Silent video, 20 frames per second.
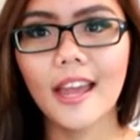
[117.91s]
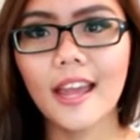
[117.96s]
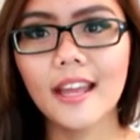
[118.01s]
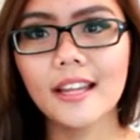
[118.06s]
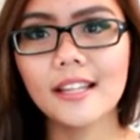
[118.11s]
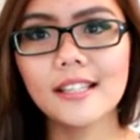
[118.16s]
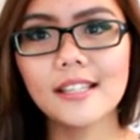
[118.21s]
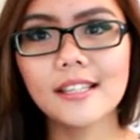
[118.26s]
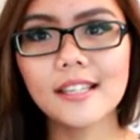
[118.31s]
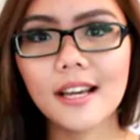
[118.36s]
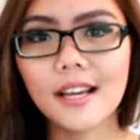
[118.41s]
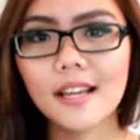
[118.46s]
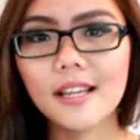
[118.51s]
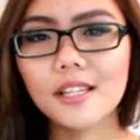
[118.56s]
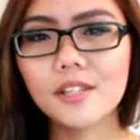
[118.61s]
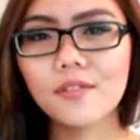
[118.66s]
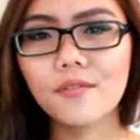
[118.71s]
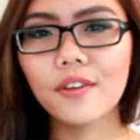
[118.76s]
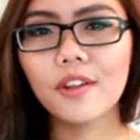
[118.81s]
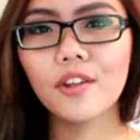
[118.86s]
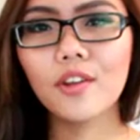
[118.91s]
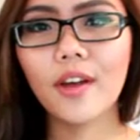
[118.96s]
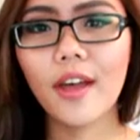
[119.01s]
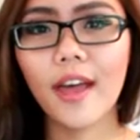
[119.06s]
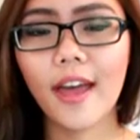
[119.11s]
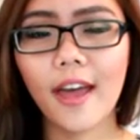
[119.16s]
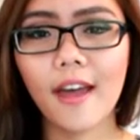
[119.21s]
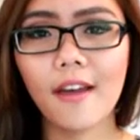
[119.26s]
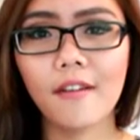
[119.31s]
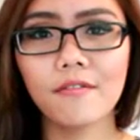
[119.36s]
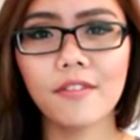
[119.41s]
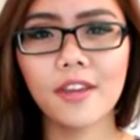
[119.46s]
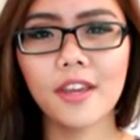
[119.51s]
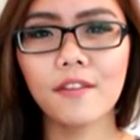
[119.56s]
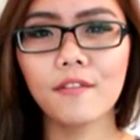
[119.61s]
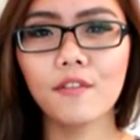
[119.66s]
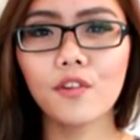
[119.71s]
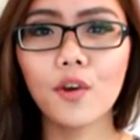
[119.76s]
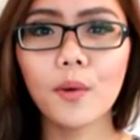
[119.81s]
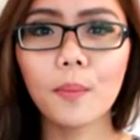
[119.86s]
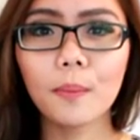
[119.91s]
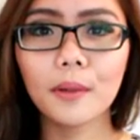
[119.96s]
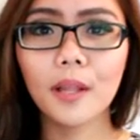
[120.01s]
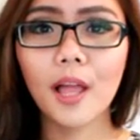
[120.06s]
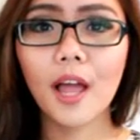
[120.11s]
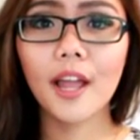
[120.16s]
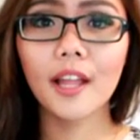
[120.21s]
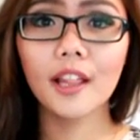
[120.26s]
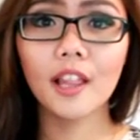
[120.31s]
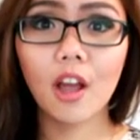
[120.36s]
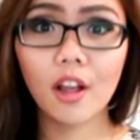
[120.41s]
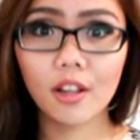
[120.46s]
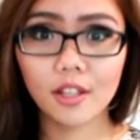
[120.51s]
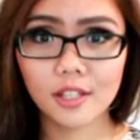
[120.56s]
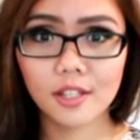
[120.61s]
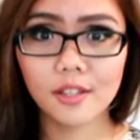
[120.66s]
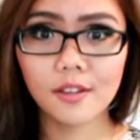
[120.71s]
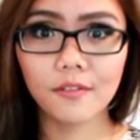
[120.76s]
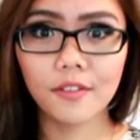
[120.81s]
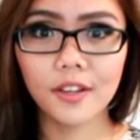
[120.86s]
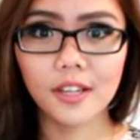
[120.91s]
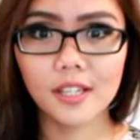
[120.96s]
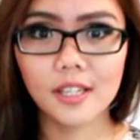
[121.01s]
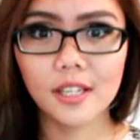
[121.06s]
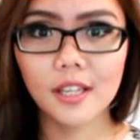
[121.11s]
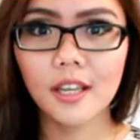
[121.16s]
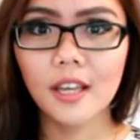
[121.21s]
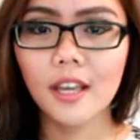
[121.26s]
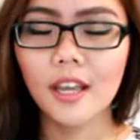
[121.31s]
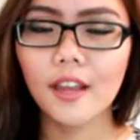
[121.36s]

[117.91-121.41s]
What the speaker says: It does feel heavy if you apply lots of it.